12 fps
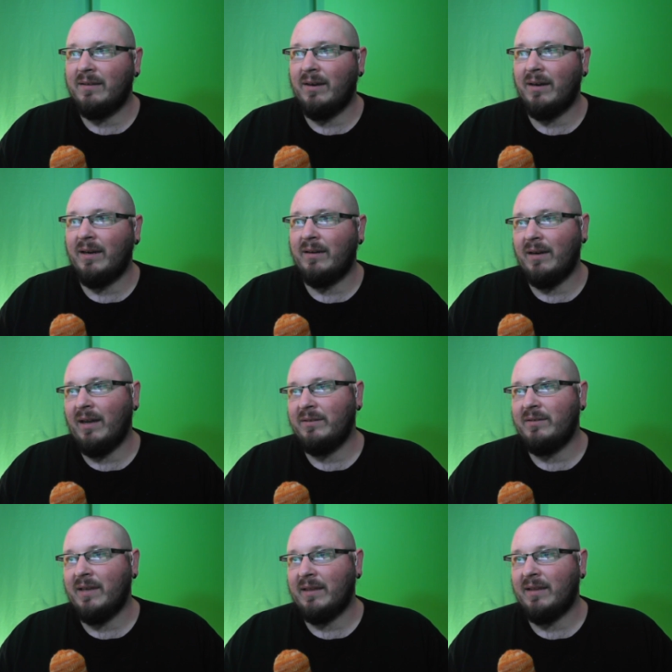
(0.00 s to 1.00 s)
All right, I'll
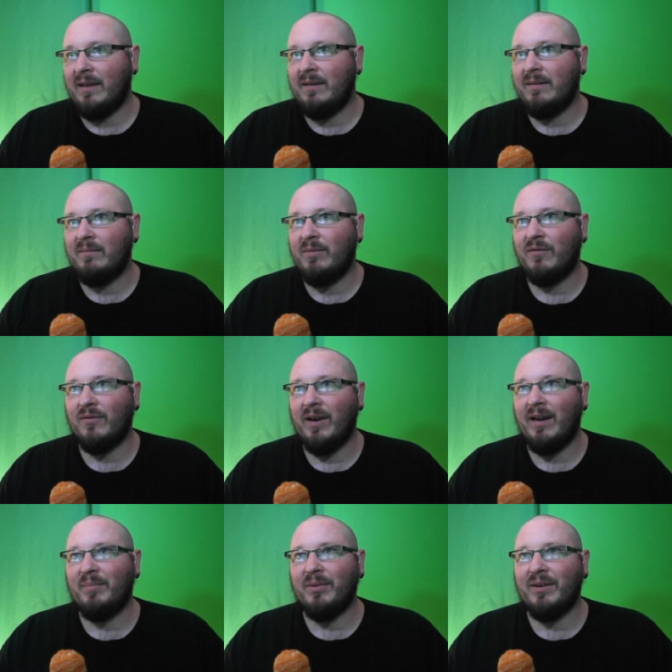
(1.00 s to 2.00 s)
do that then. Before I
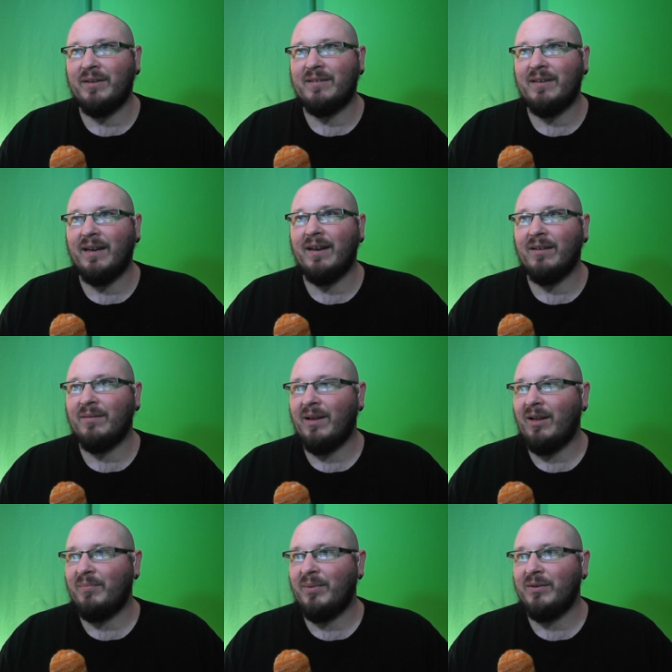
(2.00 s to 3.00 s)
upload it tonight,
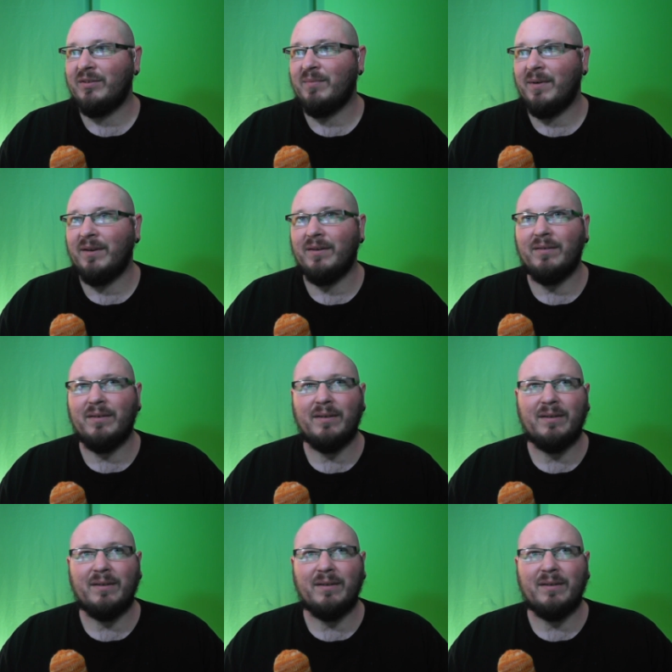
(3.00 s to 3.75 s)
I'll post my own.